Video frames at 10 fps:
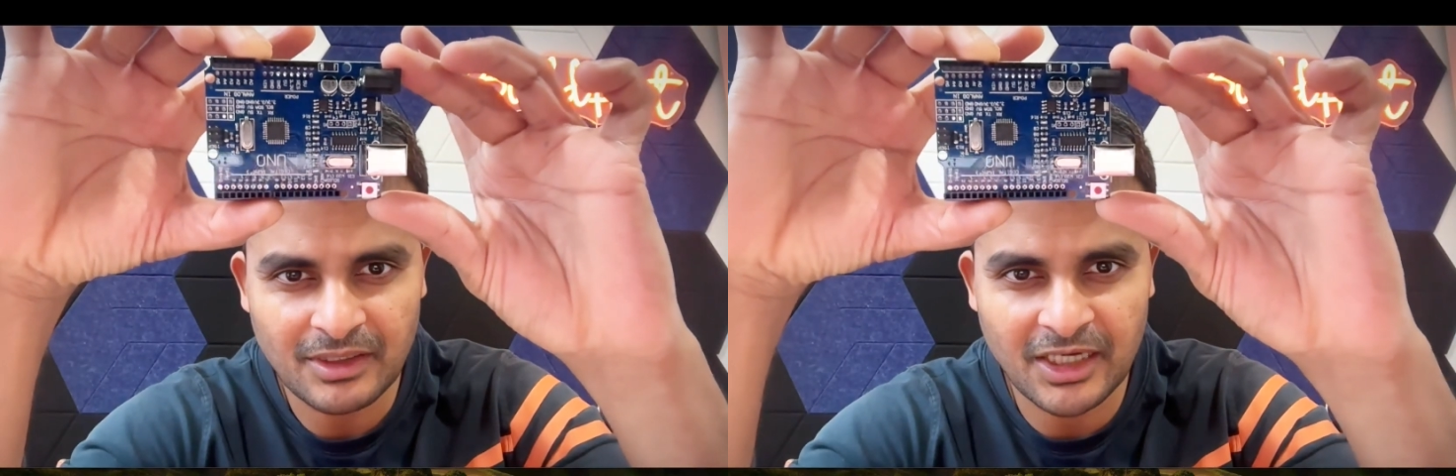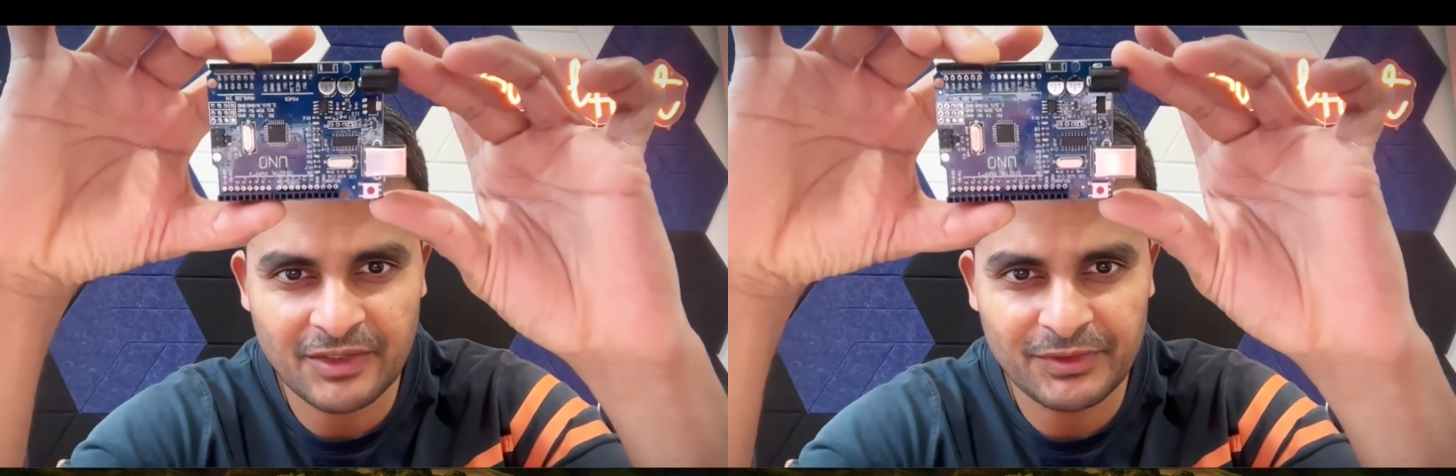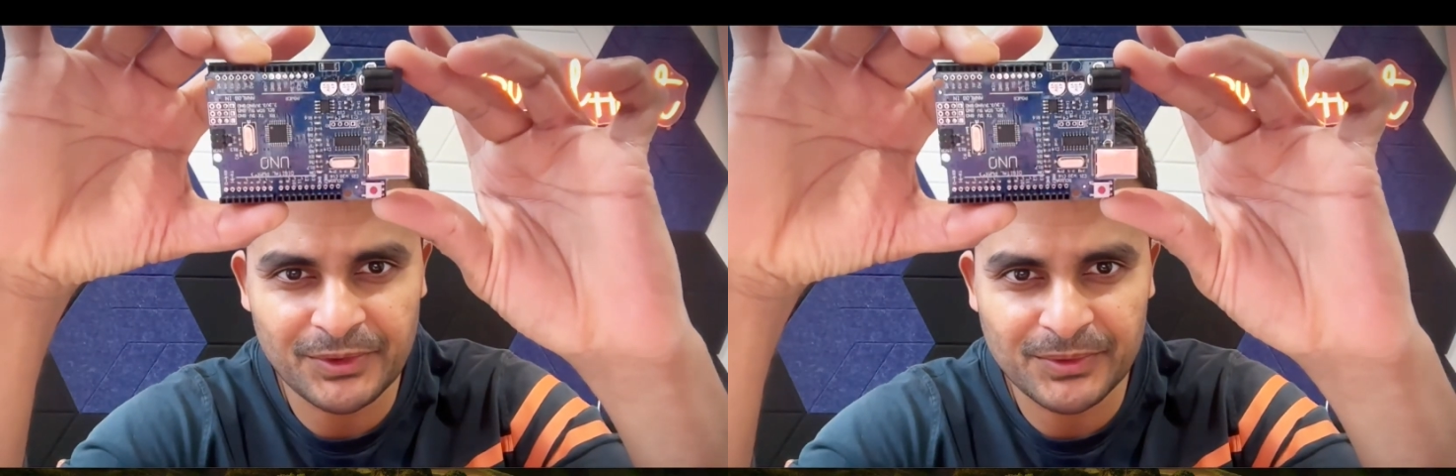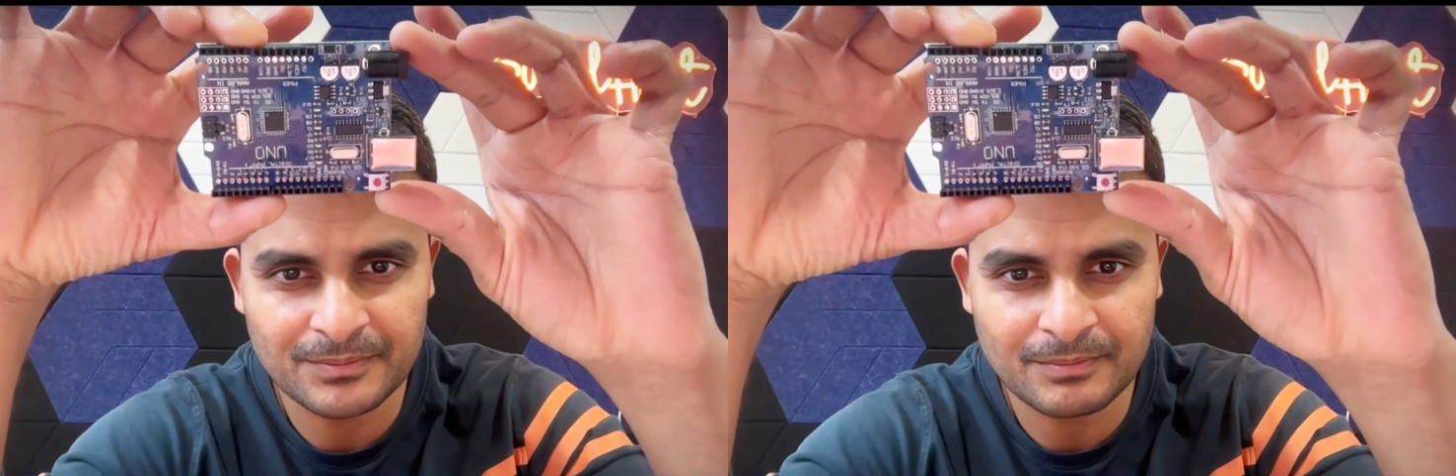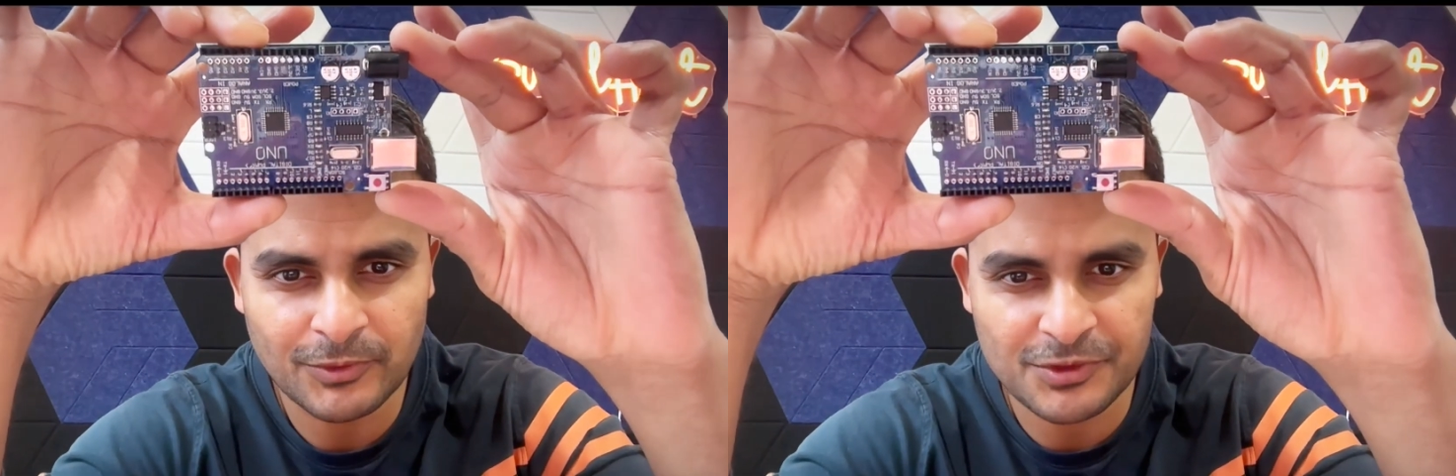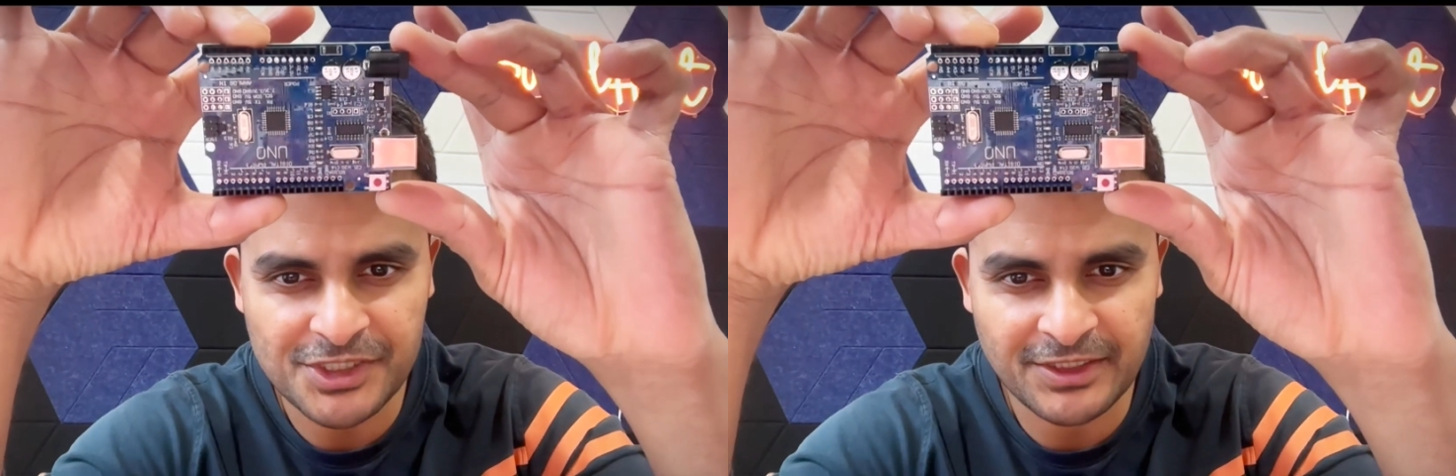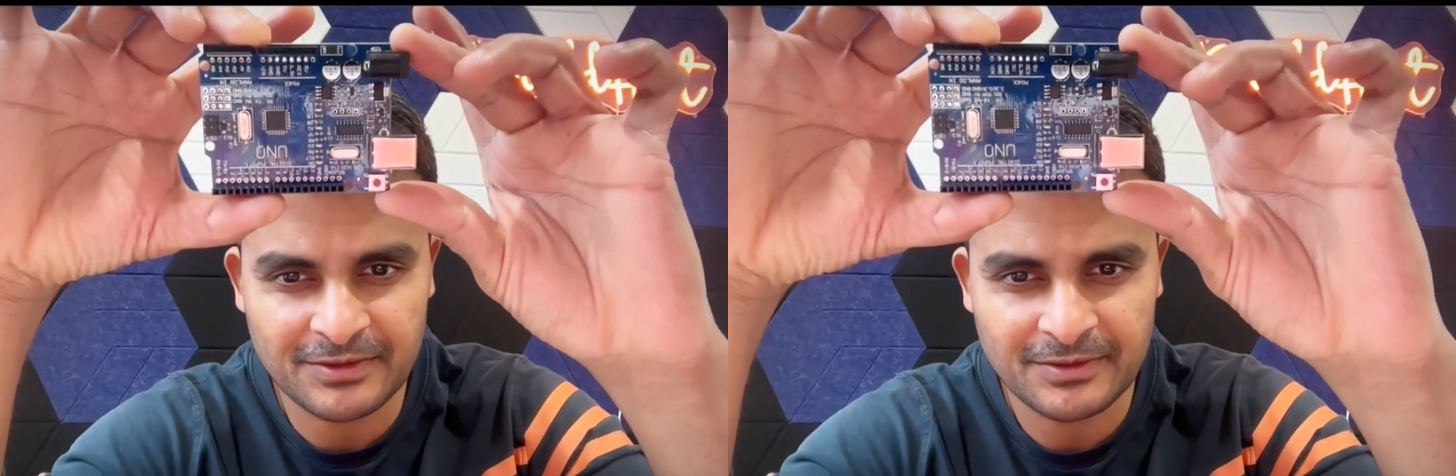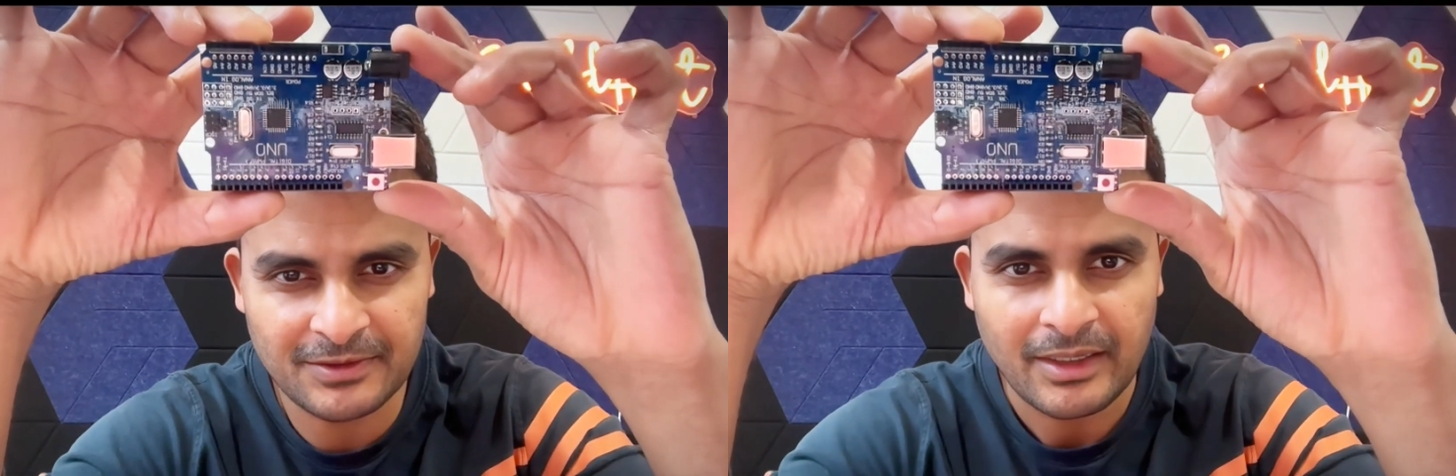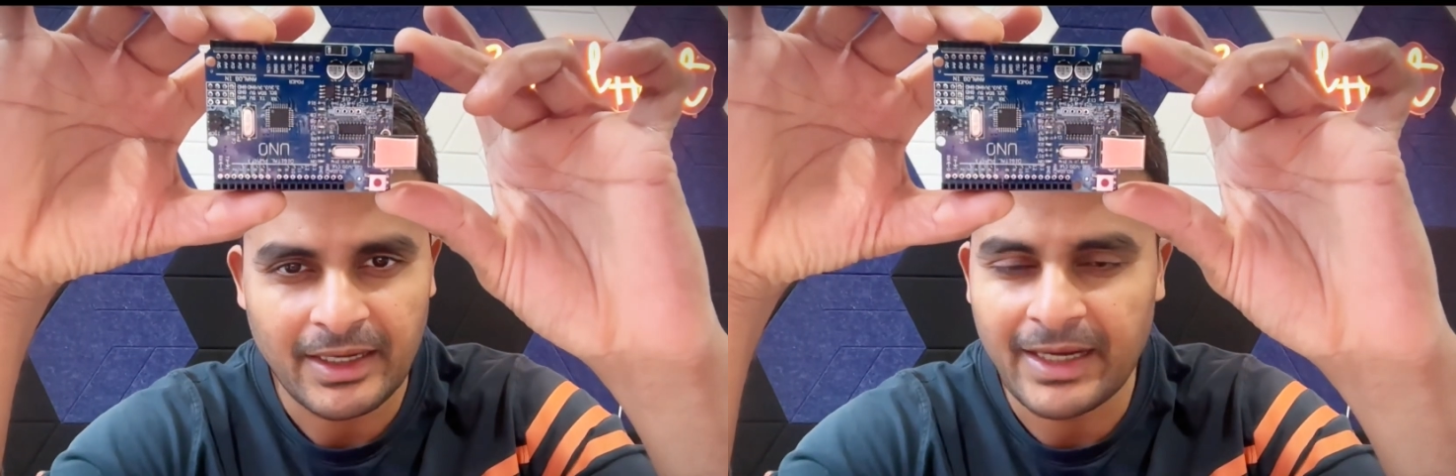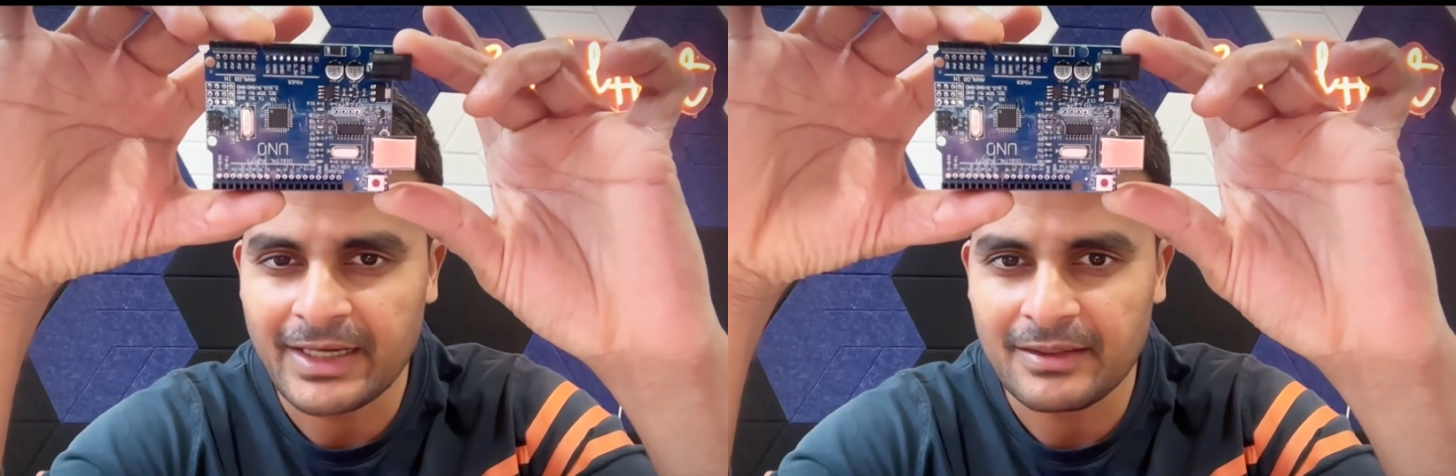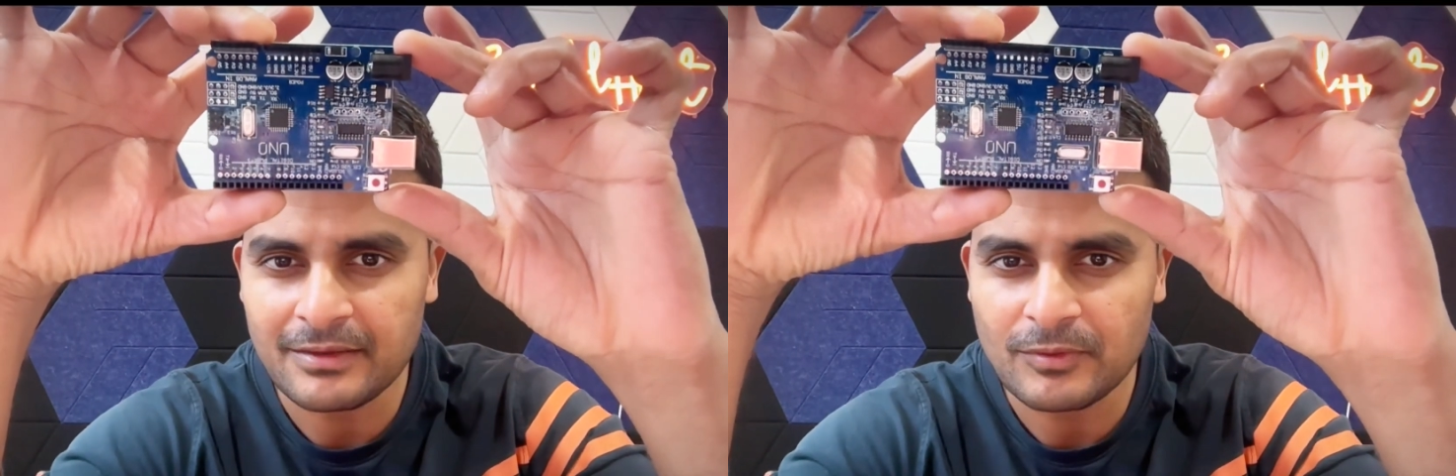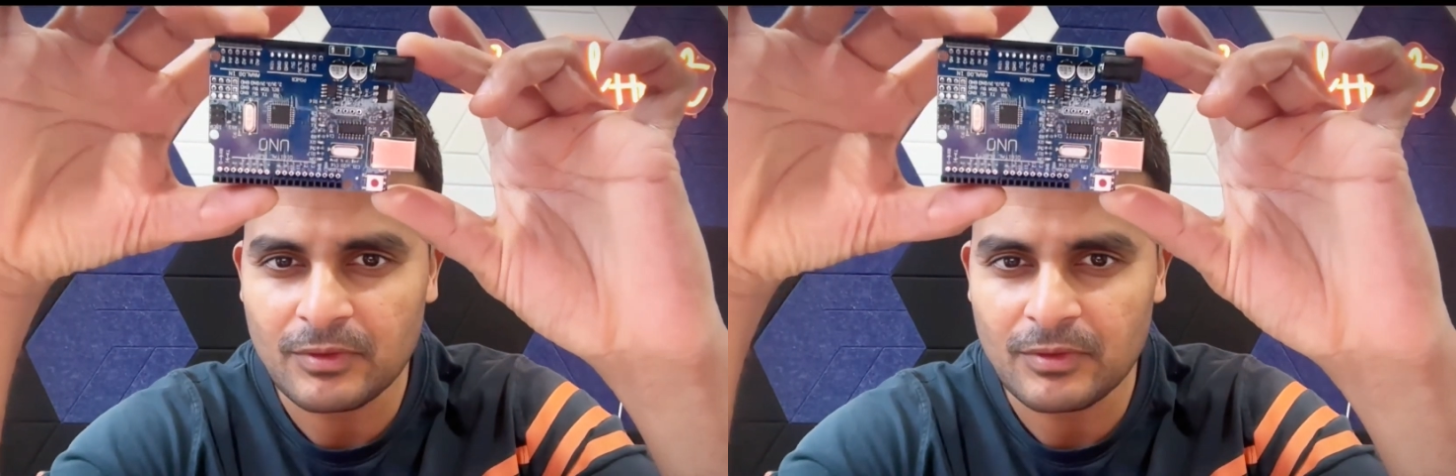Arduino project, and